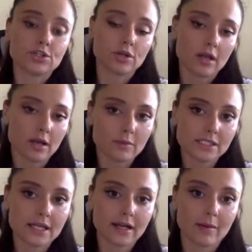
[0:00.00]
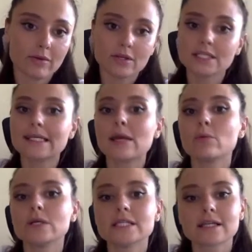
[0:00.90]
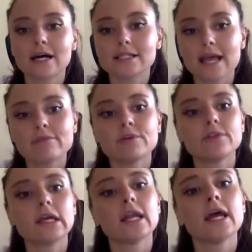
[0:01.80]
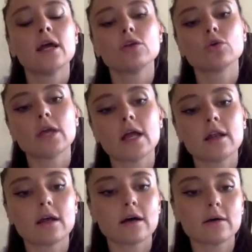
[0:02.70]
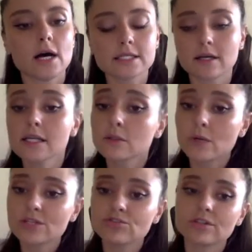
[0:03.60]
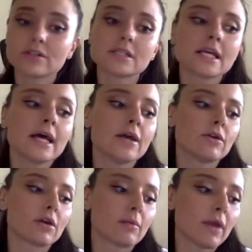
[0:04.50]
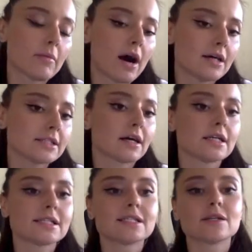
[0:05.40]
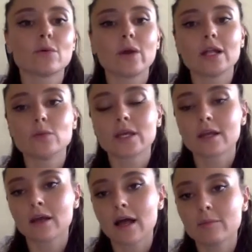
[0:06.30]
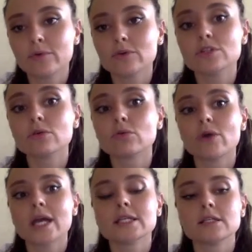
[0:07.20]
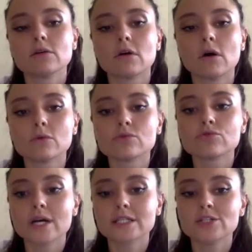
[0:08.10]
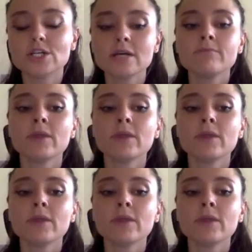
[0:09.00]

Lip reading: Join our Slack community. We discuss everything. You can ask us questions. You can maybe ask us, and we can help you to create your own strategy